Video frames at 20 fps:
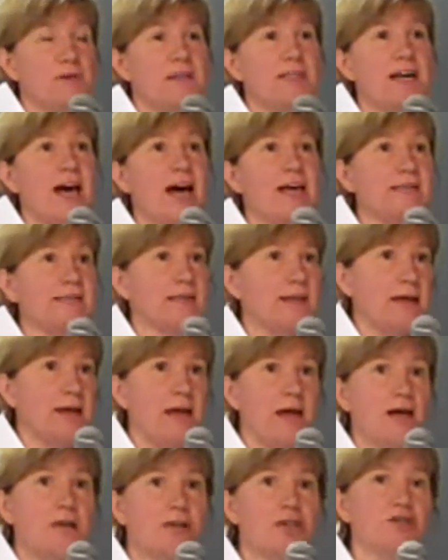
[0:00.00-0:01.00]
with Task
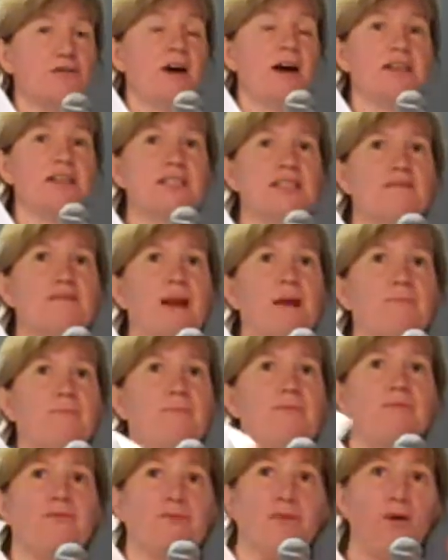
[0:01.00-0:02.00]
to try to develop
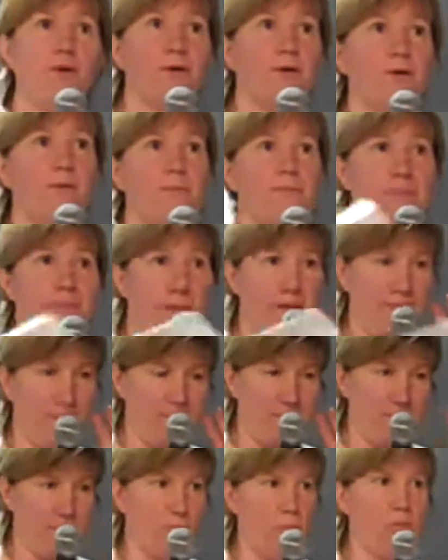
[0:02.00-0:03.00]
4
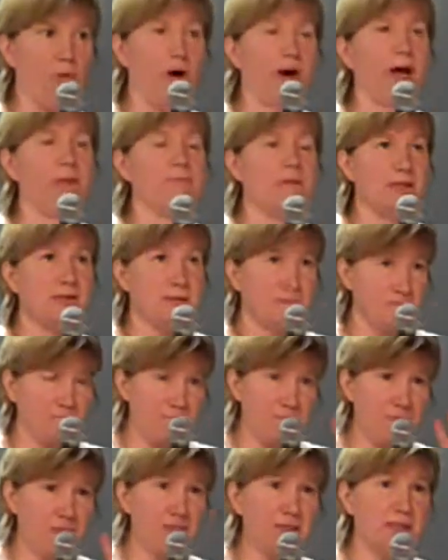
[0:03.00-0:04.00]
workable
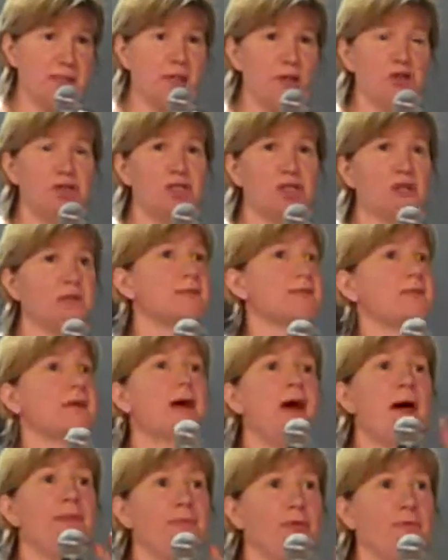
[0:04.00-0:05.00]
solutions
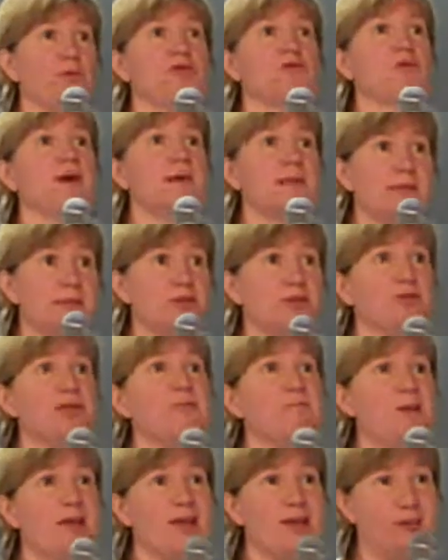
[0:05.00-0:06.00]
that would raise the
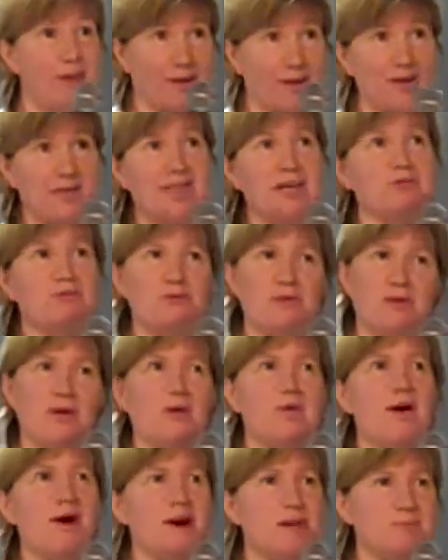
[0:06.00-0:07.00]
3 billion that they said was
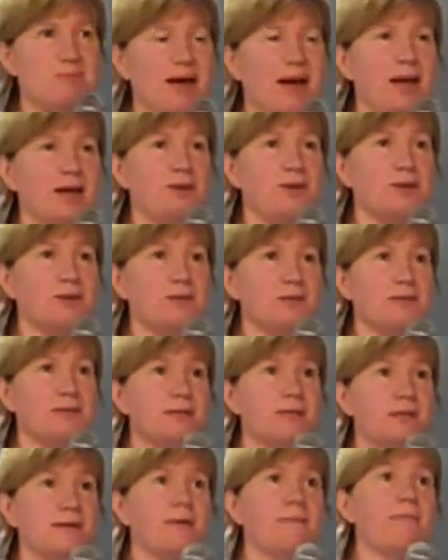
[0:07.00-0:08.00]
required back in
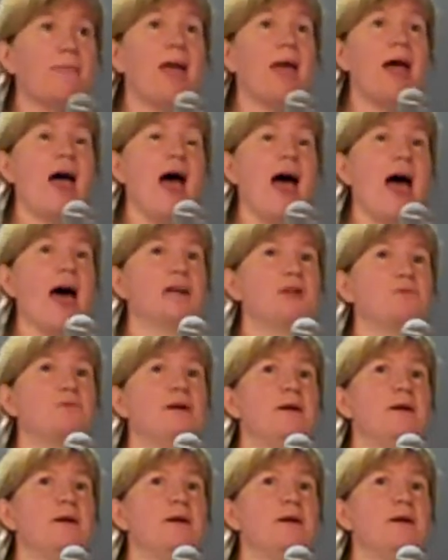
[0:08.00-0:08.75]
August. And